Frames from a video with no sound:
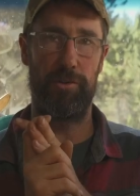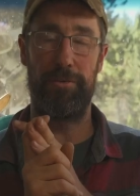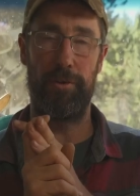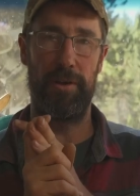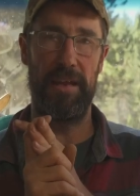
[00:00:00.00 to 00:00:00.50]

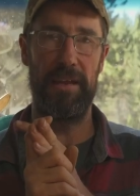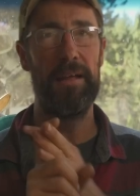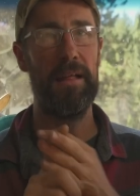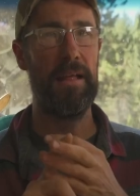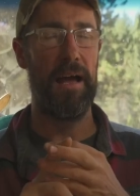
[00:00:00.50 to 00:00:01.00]
30.
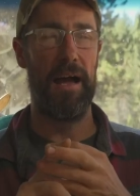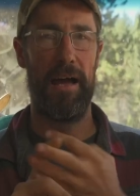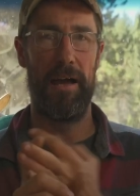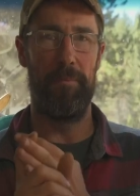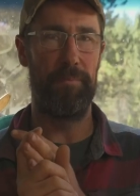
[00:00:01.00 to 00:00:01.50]

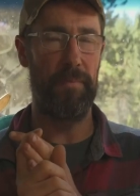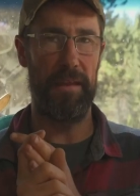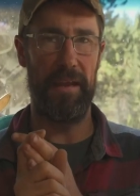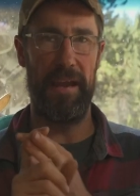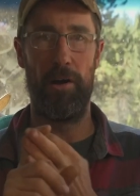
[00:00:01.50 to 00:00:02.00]

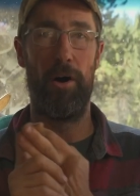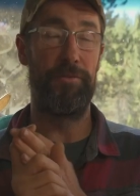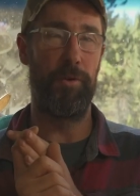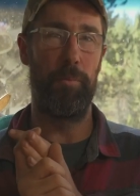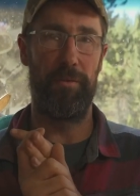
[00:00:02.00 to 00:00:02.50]
It
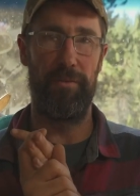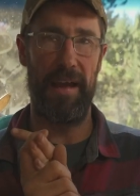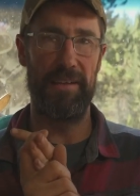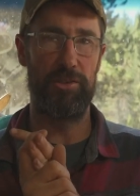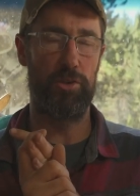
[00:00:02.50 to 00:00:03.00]
also
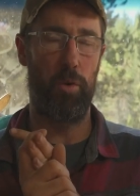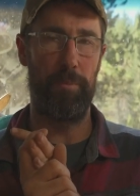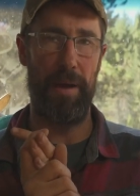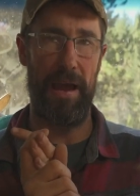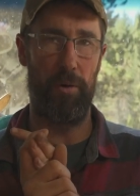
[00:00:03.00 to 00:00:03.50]
provides shore
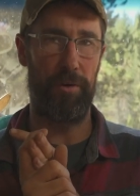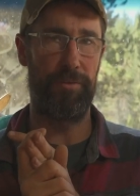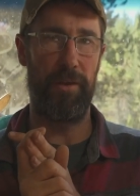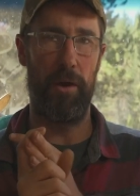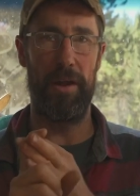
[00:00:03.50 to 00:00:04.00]
power,
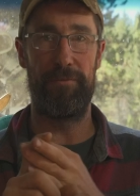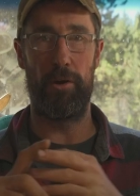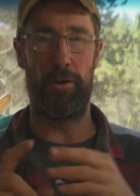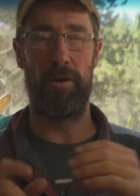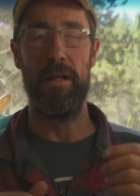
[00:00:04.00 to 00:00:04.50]
so if
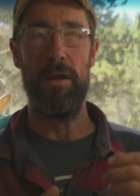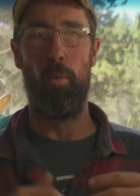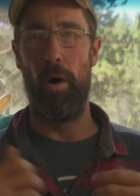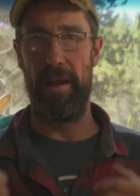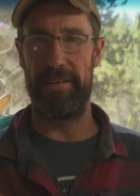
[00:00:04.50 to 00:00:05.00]
you're
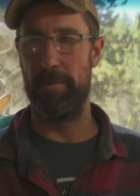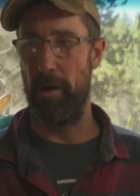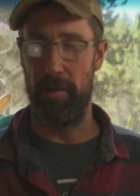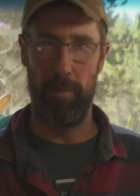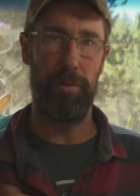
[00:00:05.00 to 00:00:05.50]
wanting to be
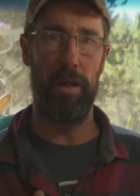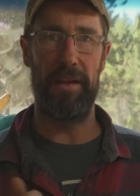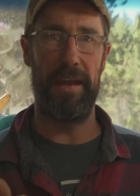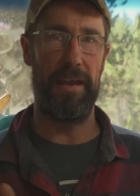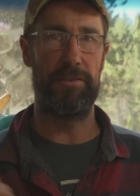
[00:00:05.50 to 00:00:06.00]
able to
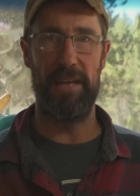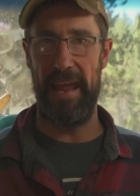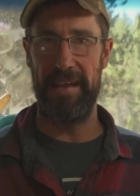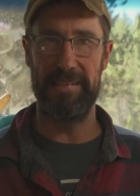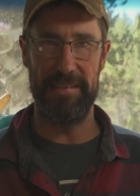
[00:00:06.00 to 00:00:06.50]
plug into
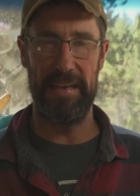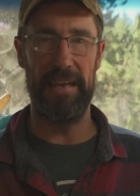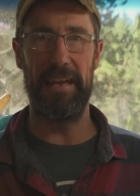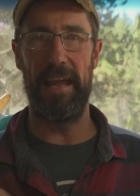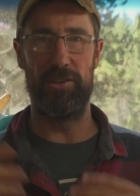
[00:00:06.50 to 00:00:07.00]

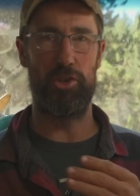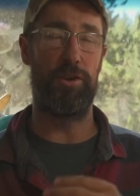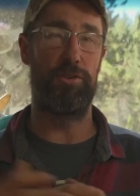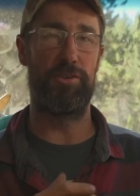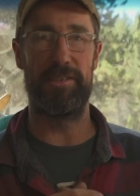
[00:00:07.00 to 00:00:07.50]
AC and
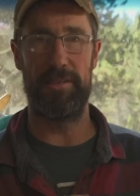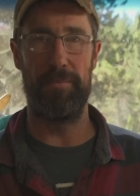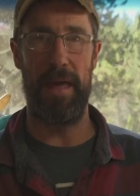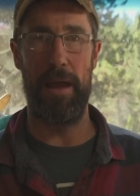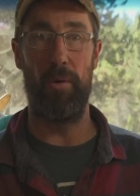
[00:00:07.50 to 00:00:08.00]
charge your
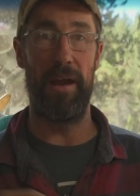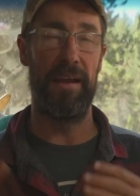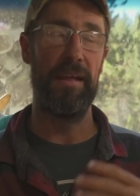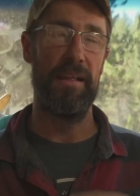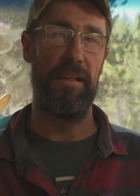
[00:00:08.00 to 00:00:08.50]
system that
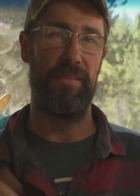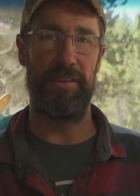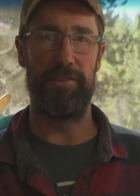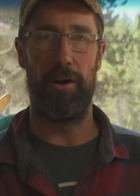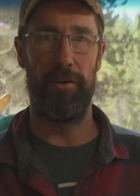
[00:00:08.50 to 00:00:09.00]
way,
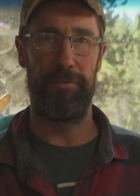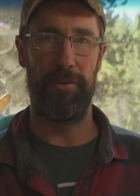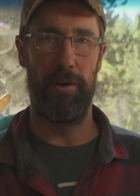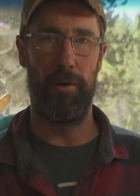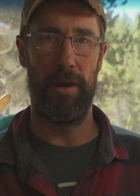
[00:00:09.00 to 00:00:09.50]
that's
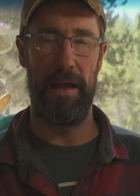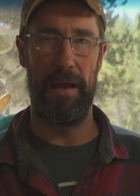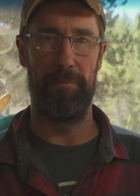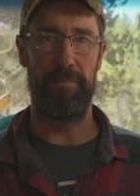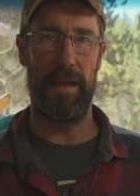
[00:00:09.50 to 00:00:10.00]

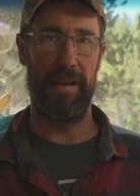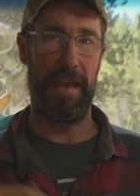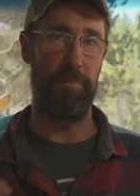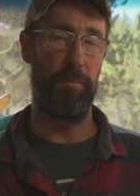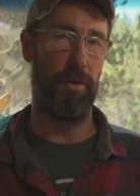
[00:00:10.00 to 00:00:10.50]
also a
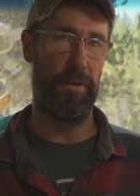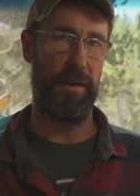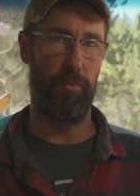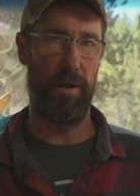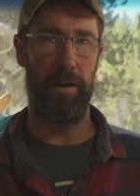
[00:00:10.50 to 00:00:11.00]
capability
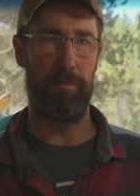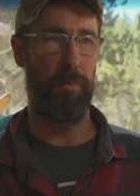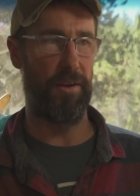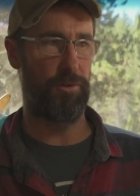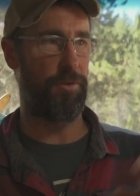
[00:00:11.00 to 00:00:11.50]
of RedArc
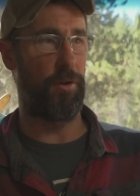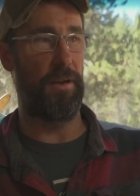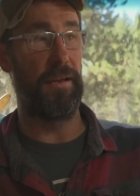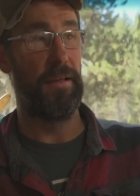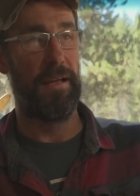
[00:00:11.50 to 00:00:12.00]
Manager
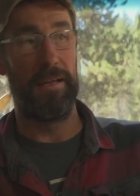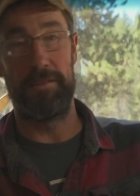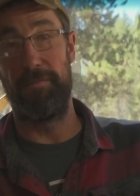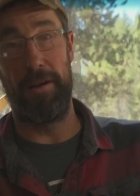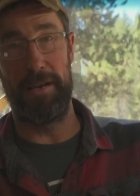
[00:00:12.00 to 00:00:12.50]
30. It's a very